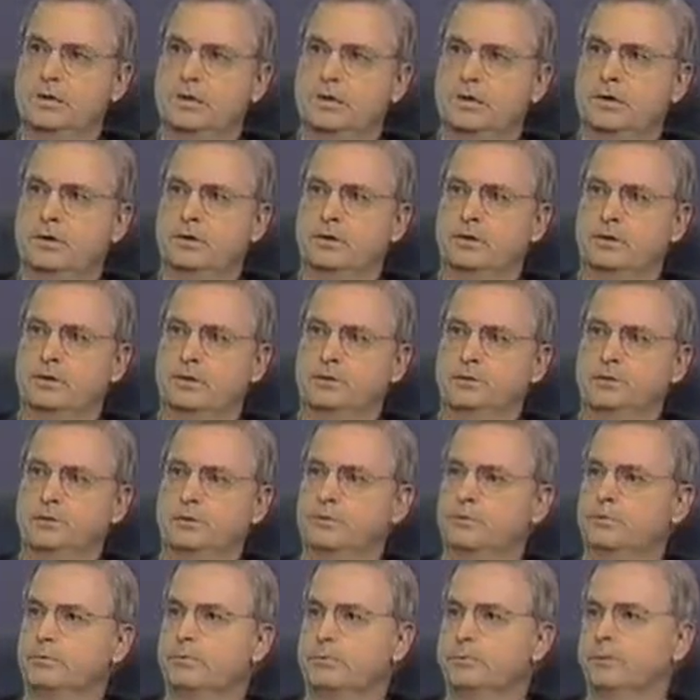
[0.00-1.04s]
uh, with
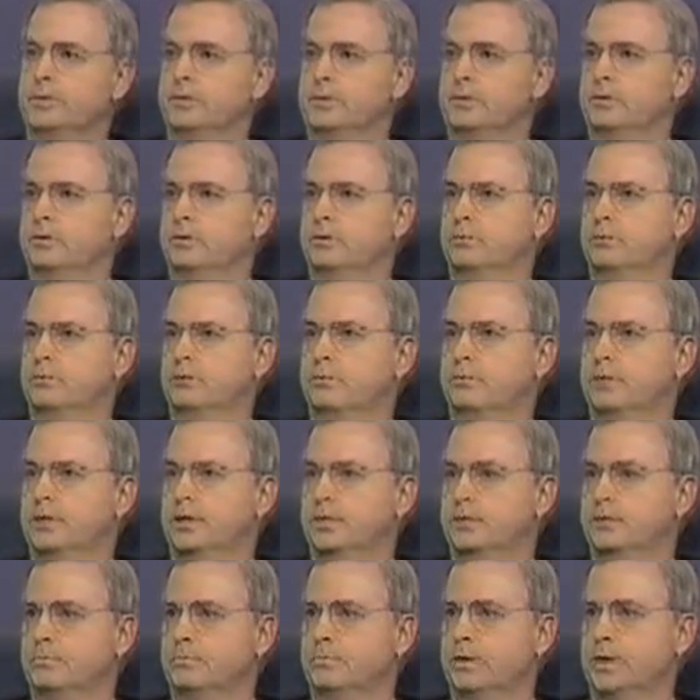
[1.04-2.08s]
the woman at the woman
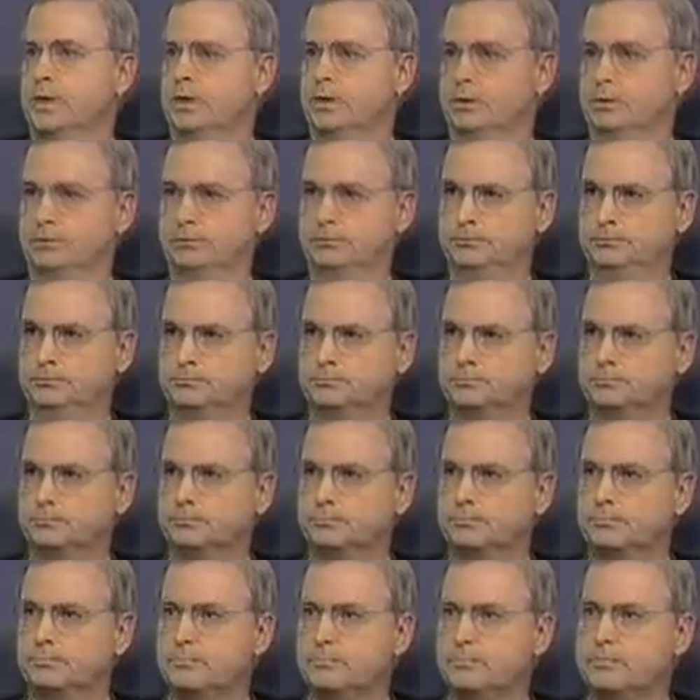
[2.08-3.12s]
at the well,
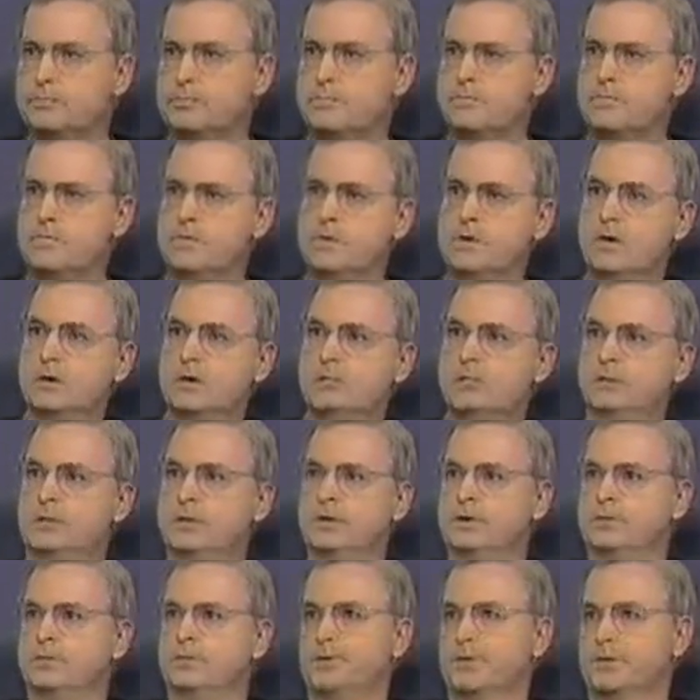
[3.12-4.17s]
when
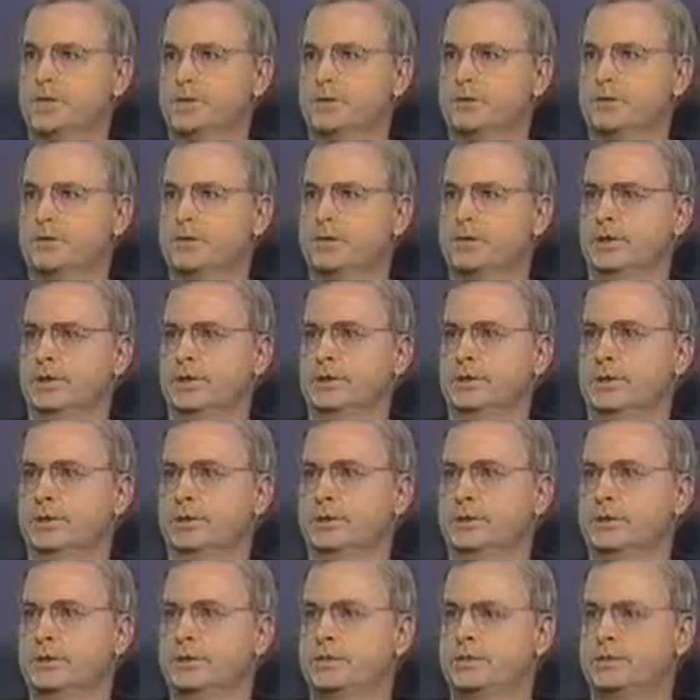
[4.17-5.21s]
the apostles and our
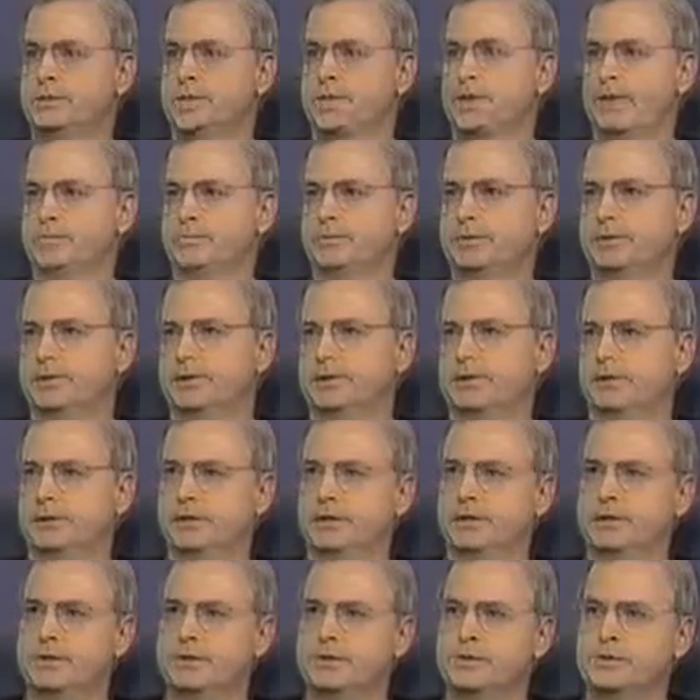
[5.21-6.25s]
Lord stopped
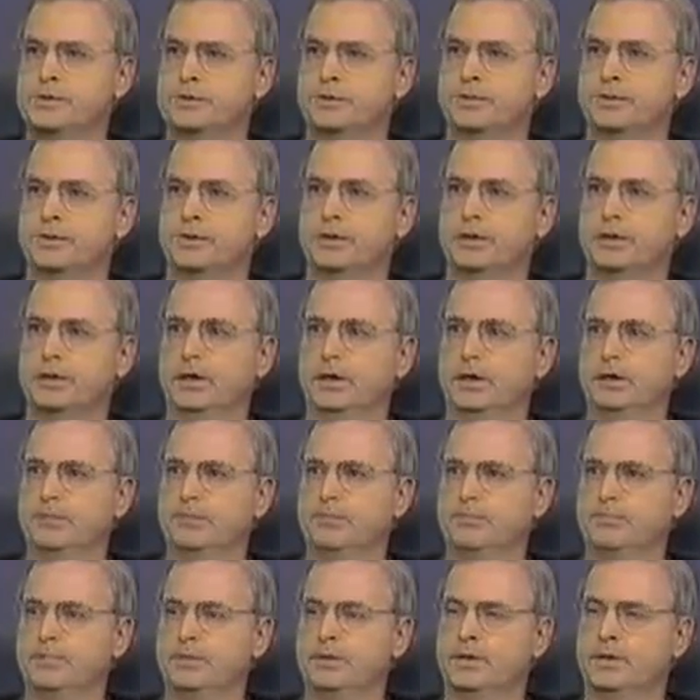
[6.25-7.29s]
in Samaria,
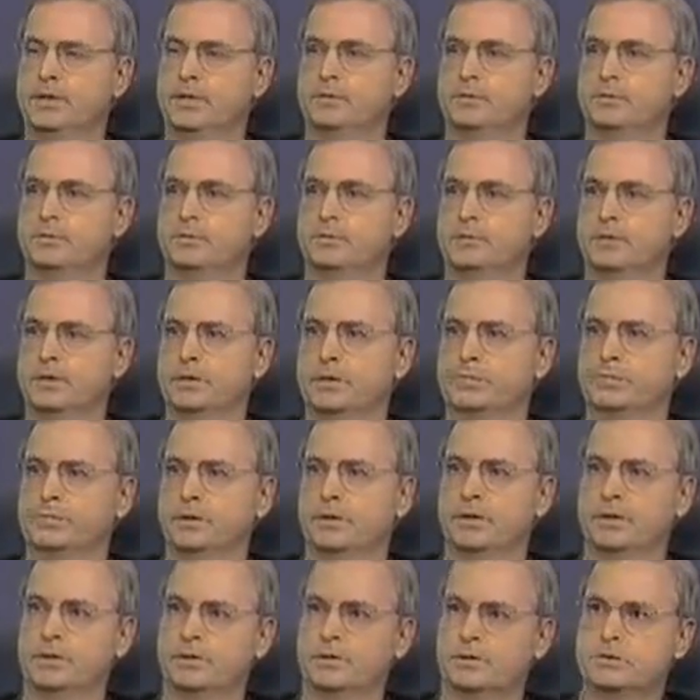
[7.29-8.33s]
and our Lord
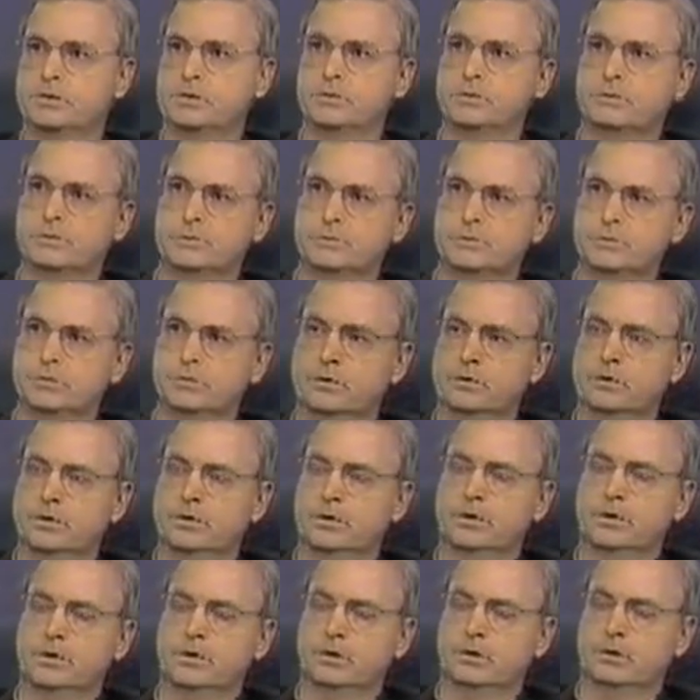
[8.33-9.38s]
went into
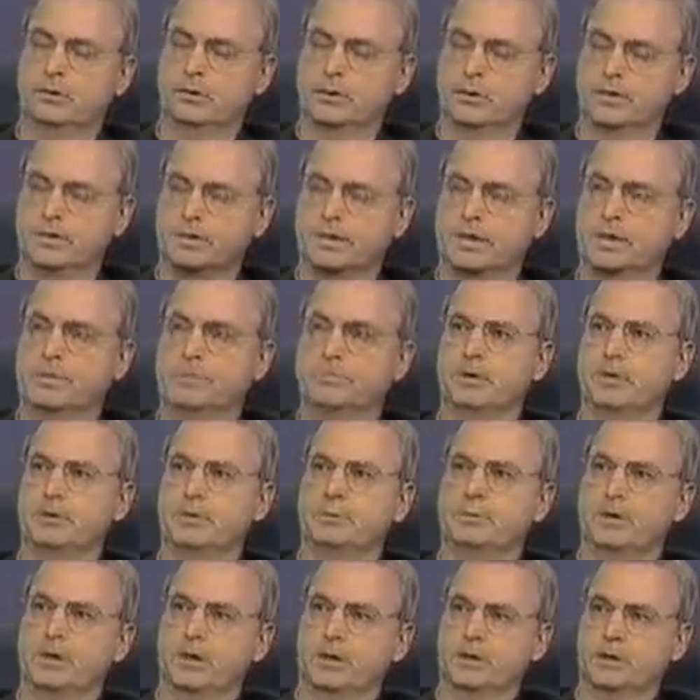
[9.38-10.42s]
our Lord stayed by the
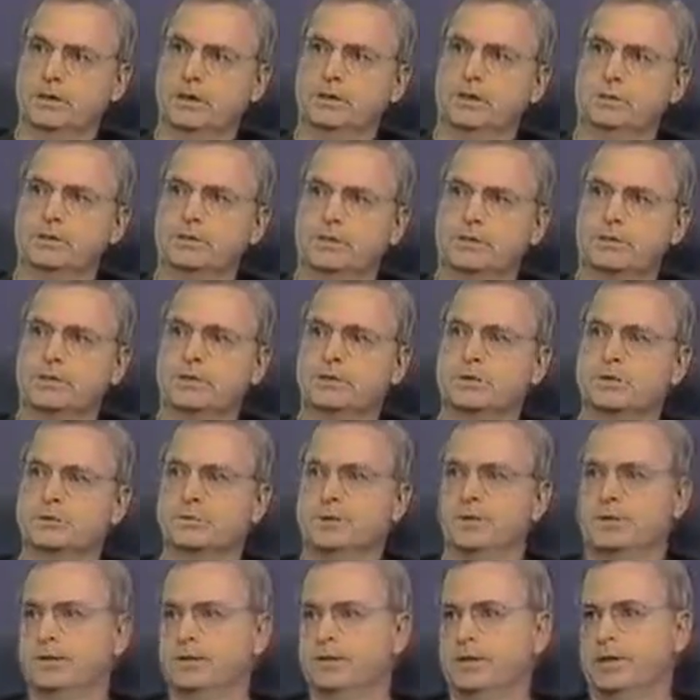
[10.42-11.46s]
well, and the apostles
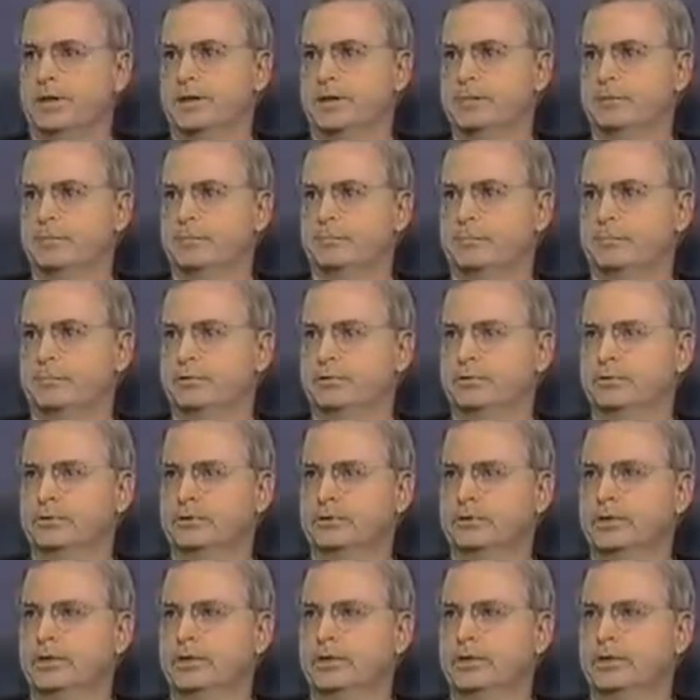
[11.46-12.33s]
went in to get some food.